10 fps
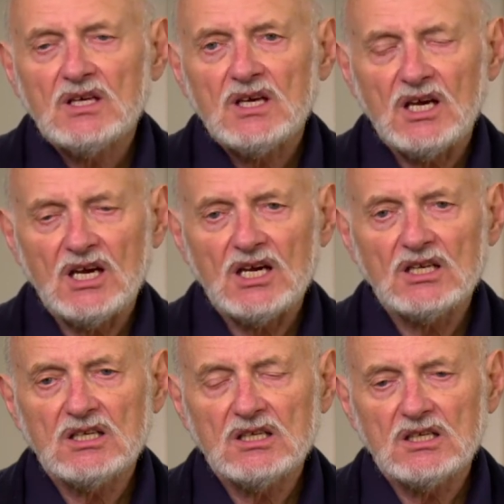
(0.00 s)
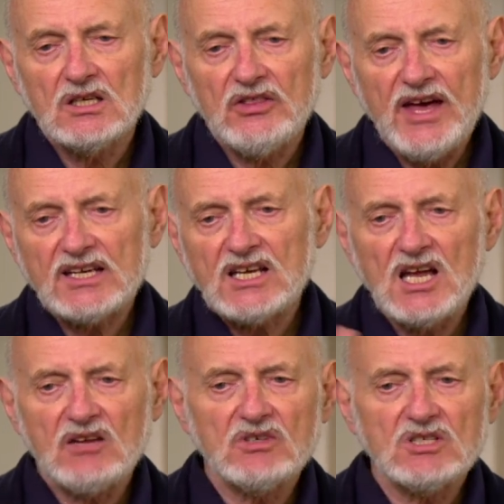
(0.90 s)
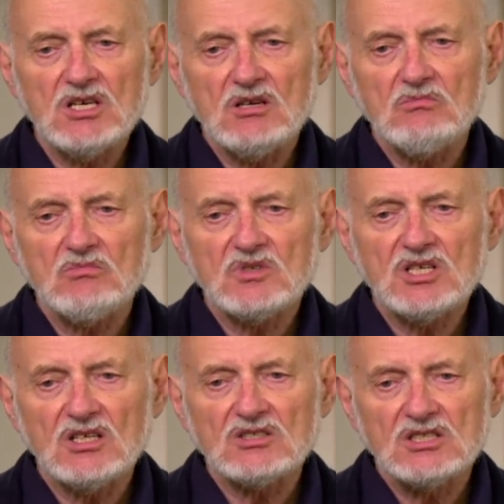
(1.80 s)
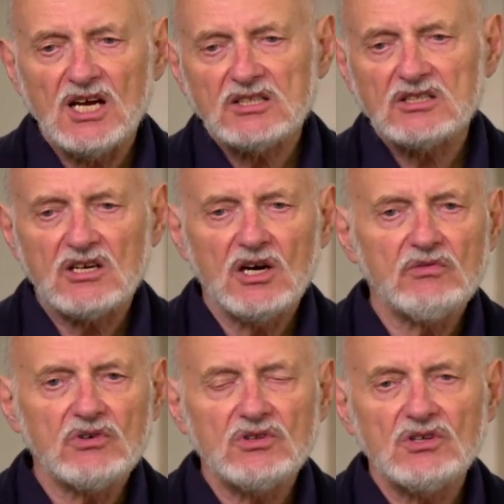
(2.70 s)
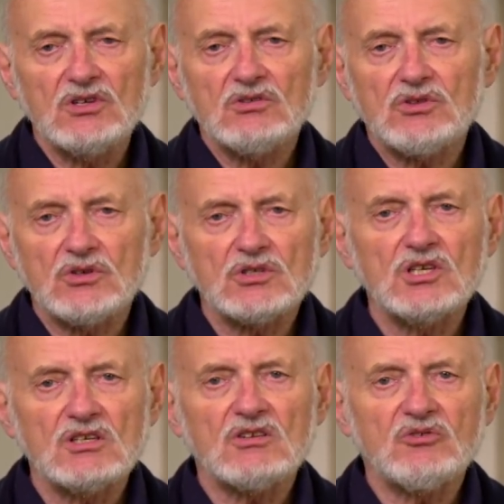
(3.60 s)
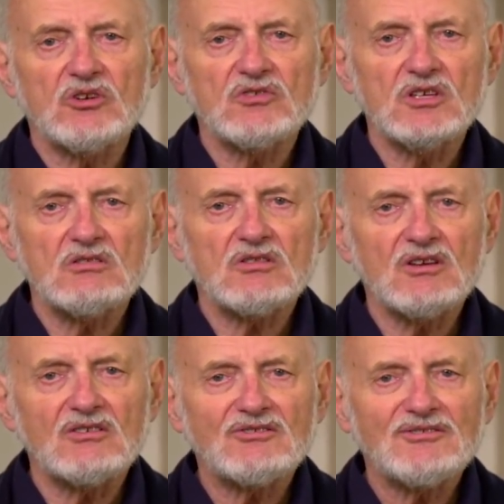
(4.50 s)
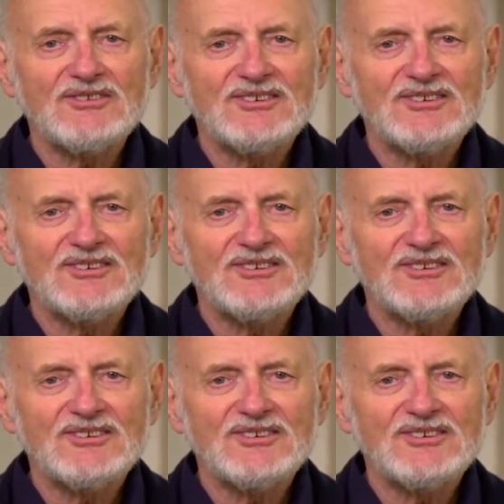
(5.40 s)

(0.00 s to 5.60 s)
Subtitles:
And that kind of a team tends not to cover the 13 to 15 things.